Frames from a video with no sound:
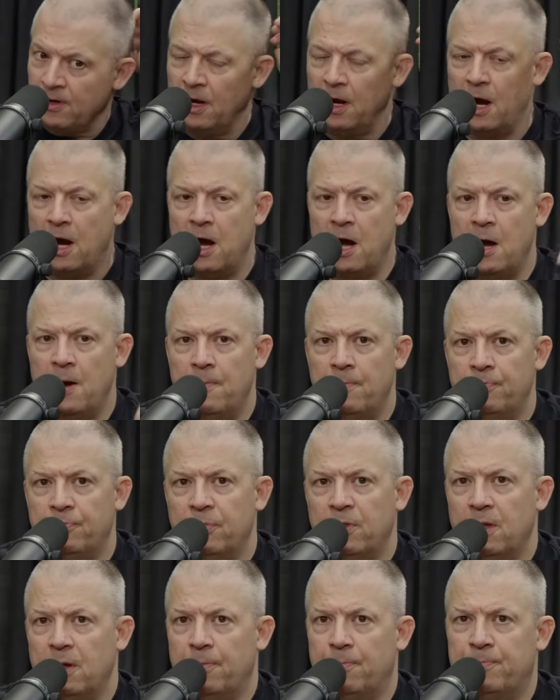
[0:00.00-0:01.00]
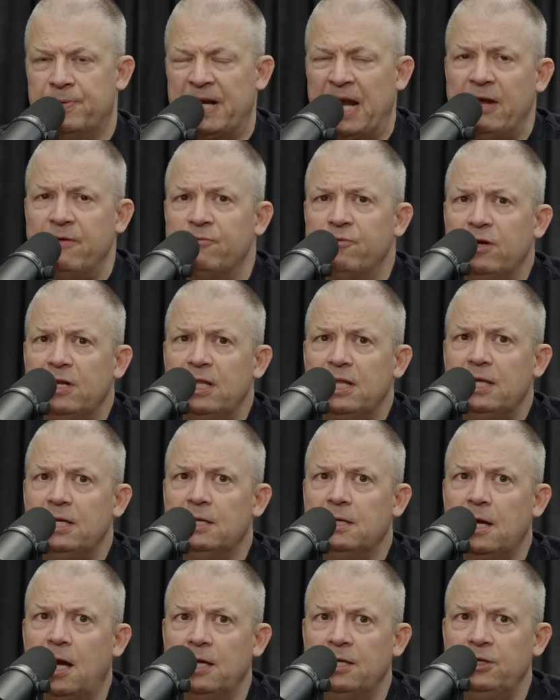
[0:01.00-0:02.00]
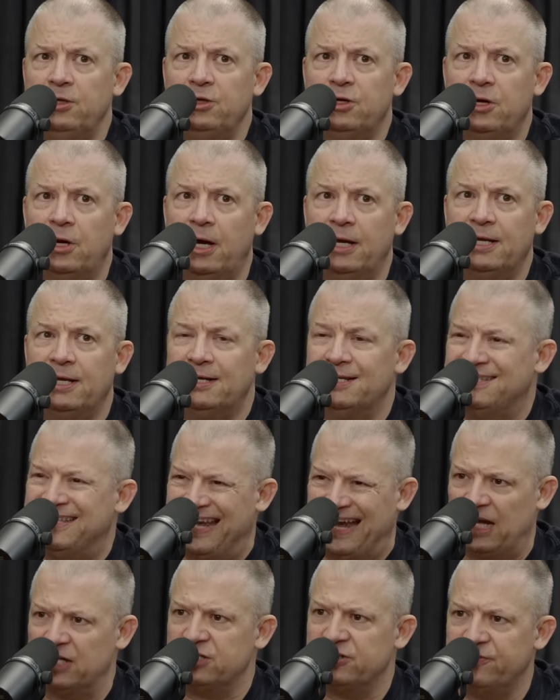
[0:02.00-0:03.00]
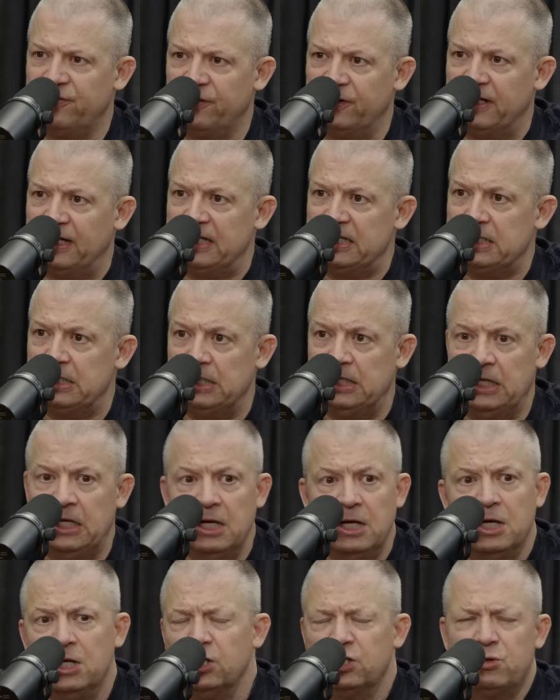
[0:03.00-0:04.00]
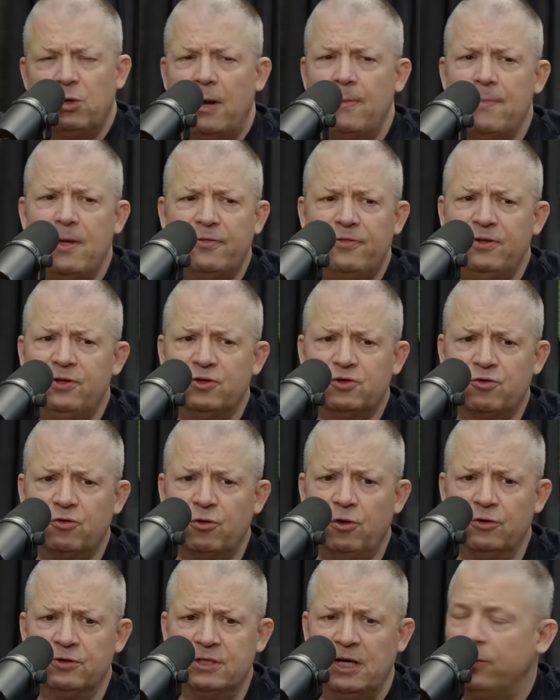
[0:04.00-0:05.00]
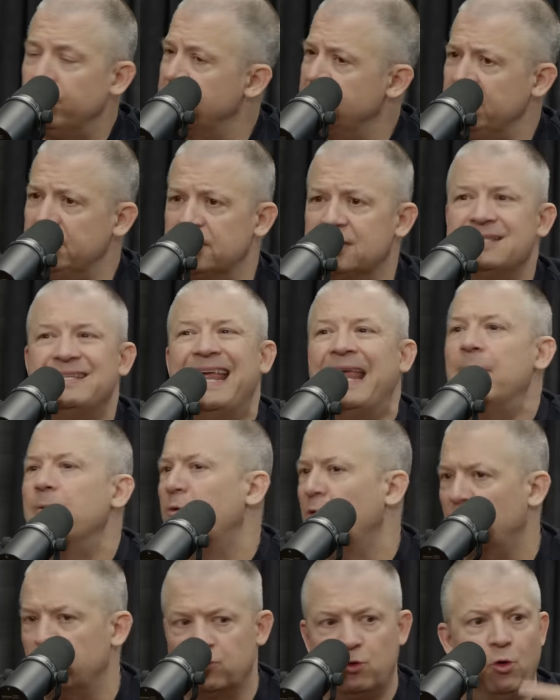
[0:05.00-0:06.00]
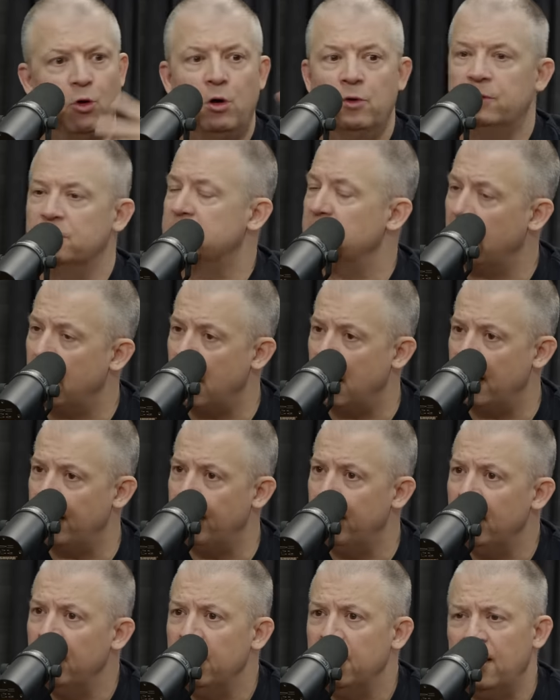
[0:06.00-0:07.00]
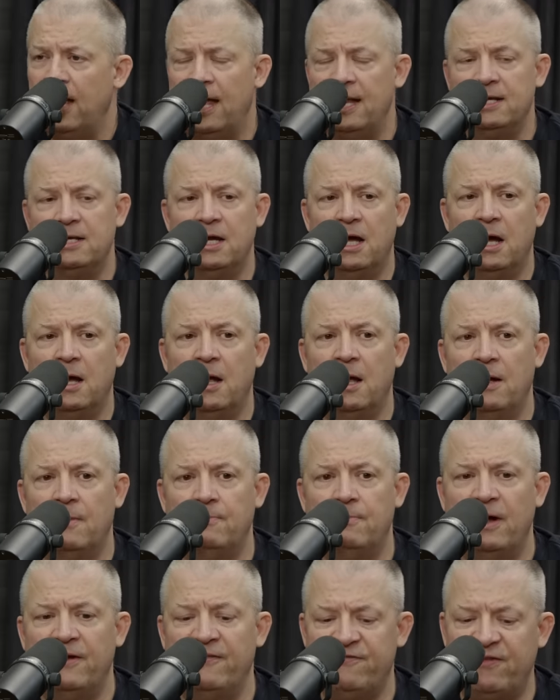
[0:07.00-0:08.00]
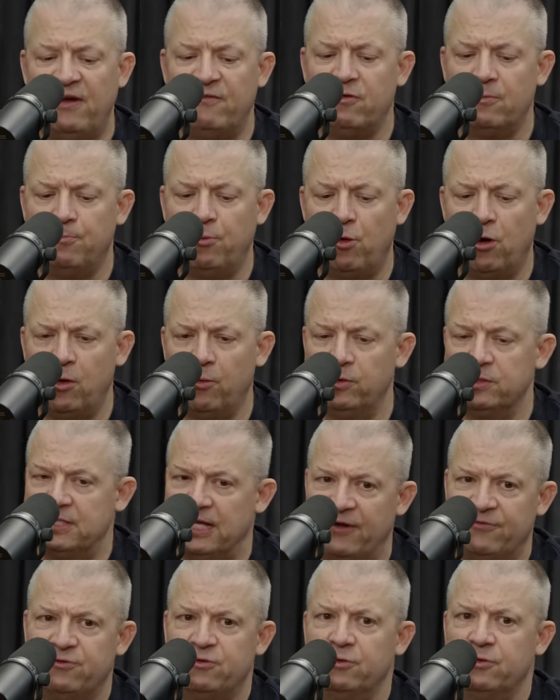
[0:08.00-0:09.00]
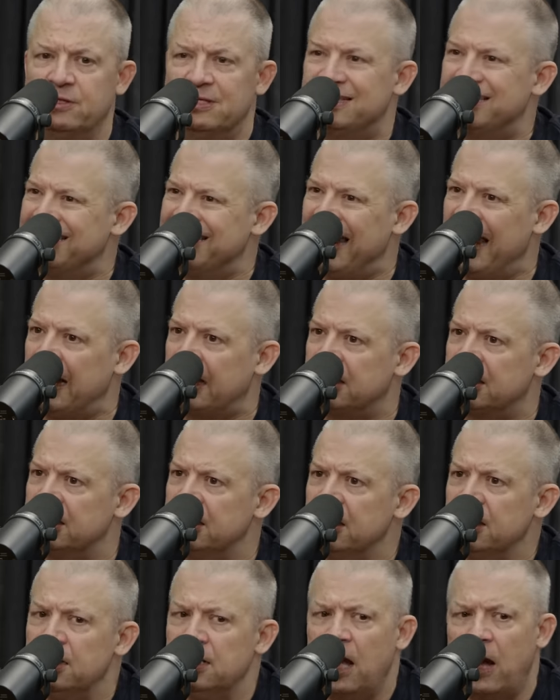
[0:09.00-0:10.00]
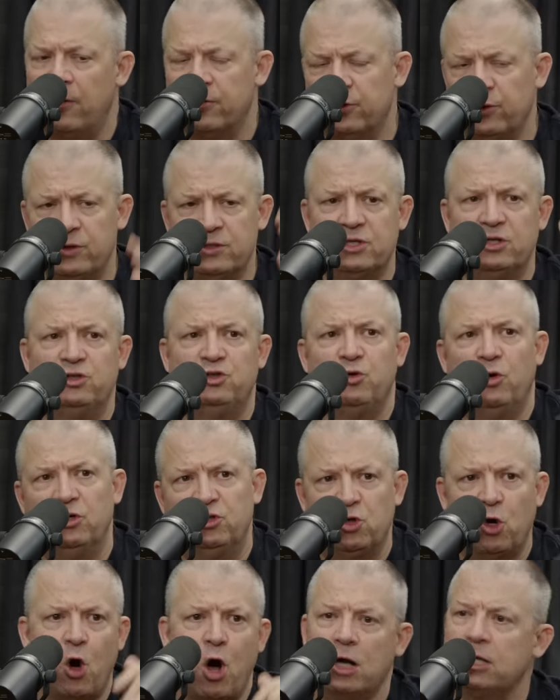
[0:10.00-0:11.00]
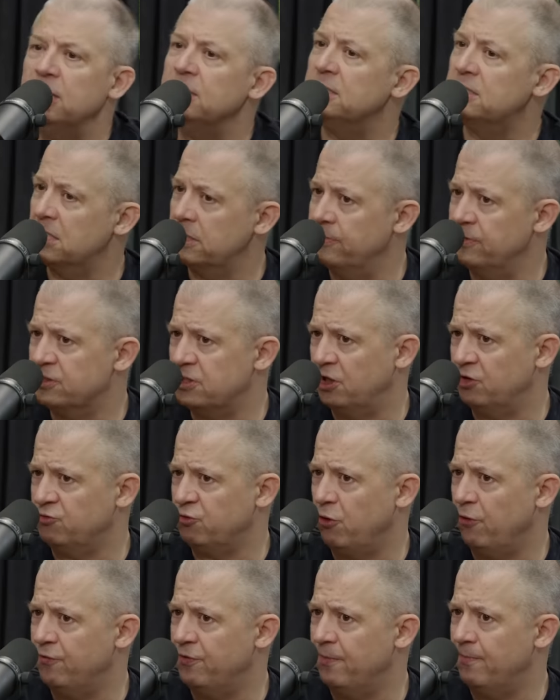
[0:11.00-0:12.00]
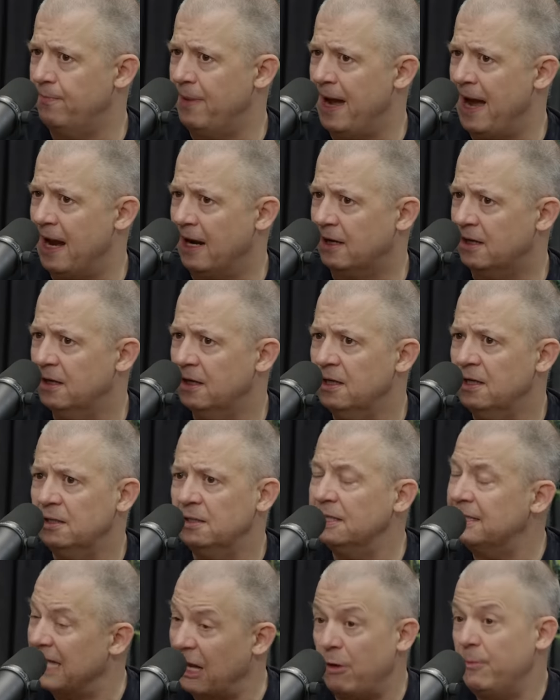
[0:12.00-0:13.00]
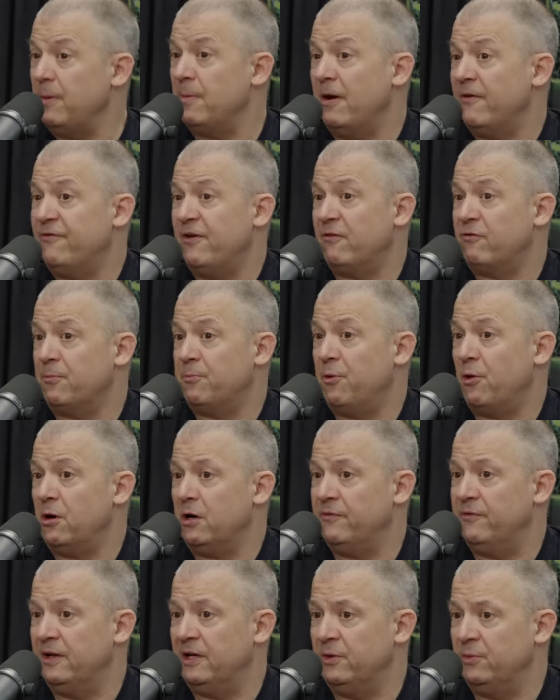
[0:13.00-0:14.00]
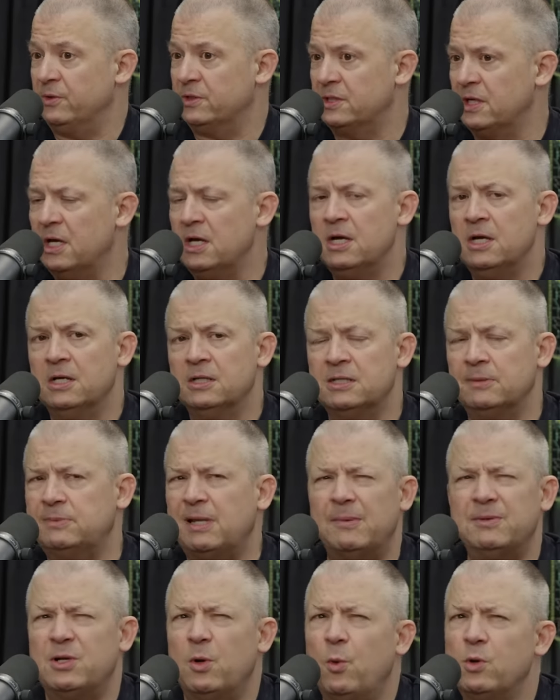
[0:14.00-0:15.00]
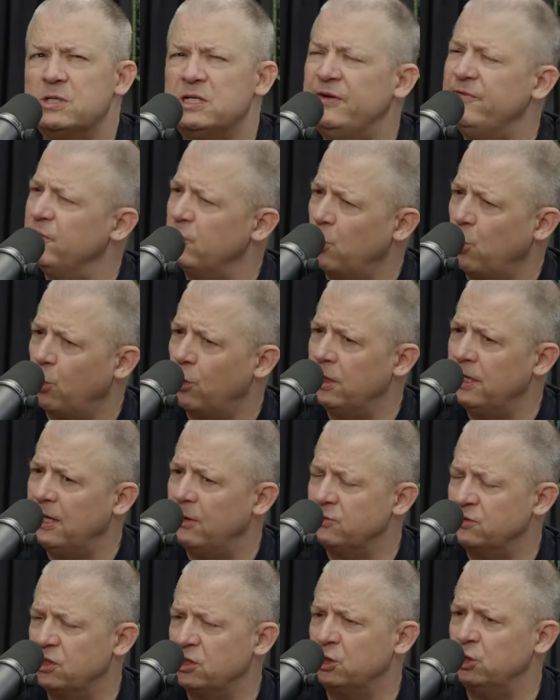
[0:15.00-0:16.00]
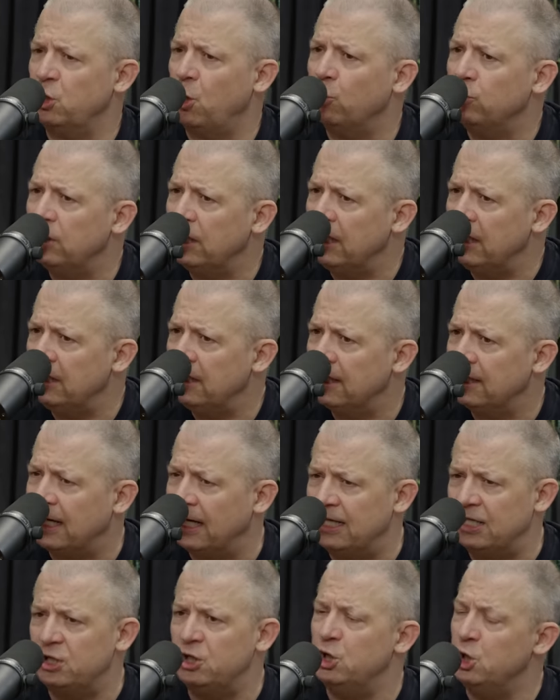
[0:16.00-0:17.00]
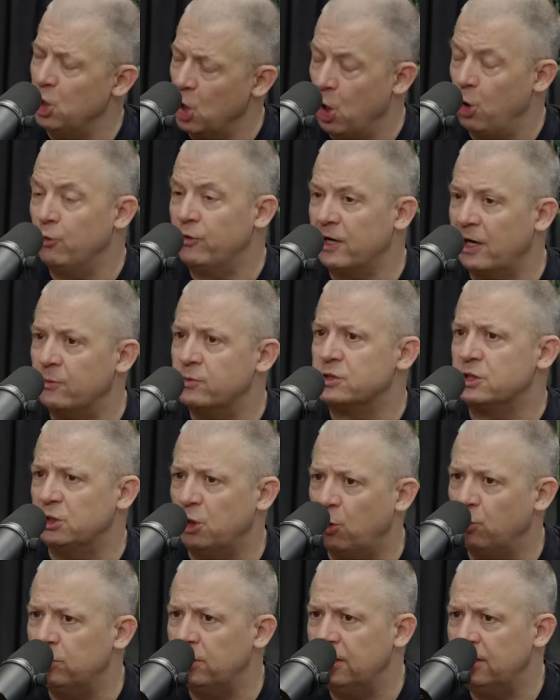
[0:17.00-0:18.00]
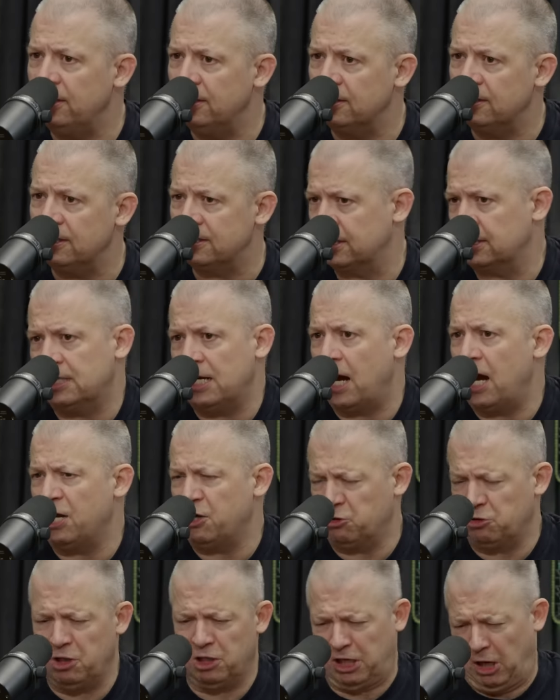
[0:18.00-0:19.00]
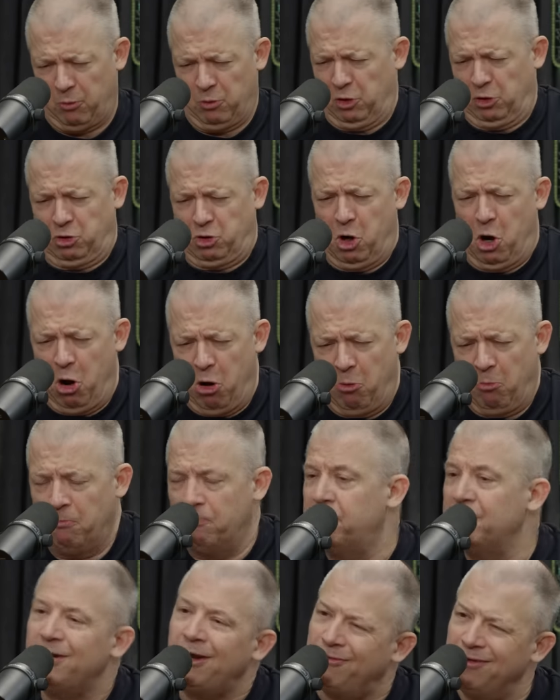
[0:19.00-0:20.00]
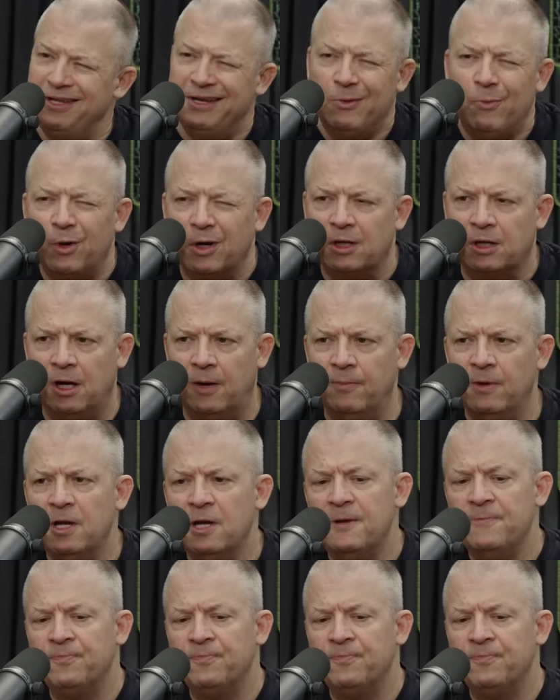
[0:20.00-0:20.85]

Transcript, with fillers: Um, but I really, I, you know, I get attached very easily. So I met these girls and I would see the same girls all the time. And uh, my favorite part was after the sex, I would always enjoy talking to them as I drove them back. Like that would be my favorite part of it. It was sometimes I wasn't even horny. I was just lonely and I didn't know that I was lonely because a guy, you're like, I want to come, but I really didn't want to come.